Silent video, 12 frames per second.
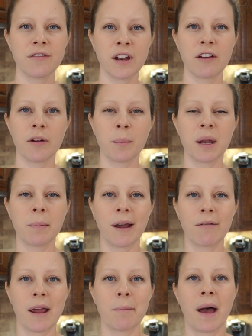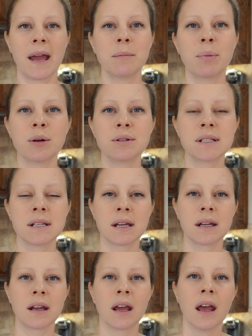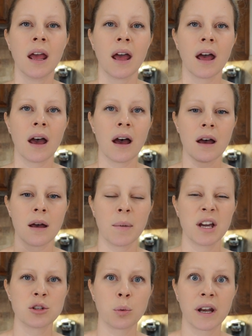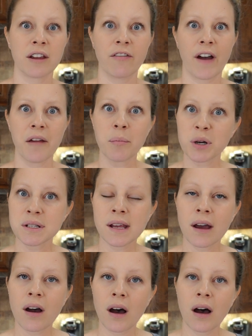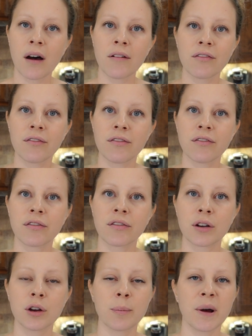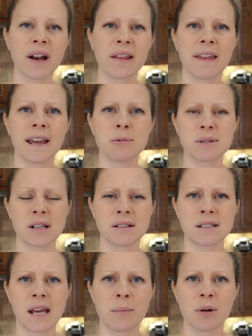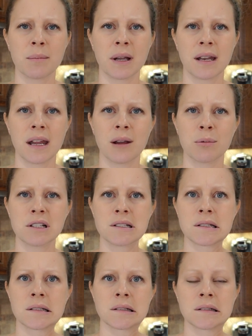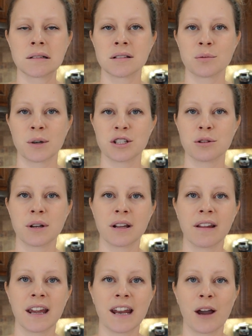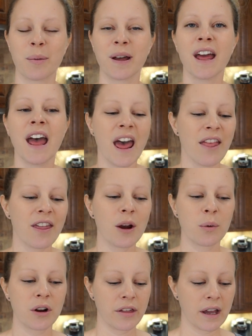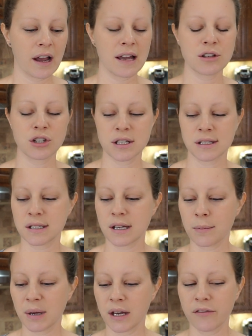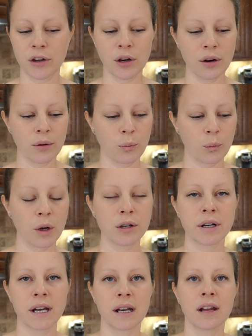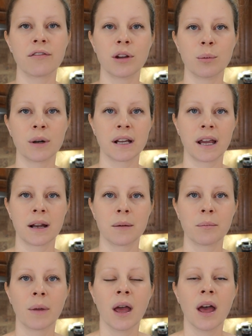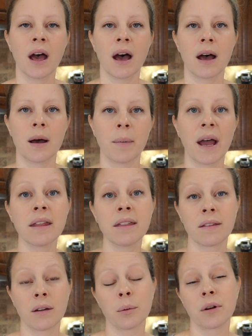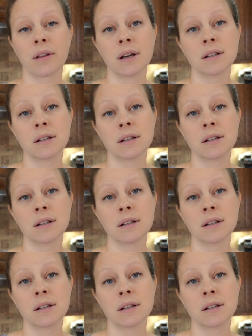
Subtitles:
Tiffany from In My Right Mind posted a 25% off coupon. I think it was on Cyber Monday, which is way too late now, but they're worth it, guys. Just, I mean, if you're wondering if you want to get them, I think they're worth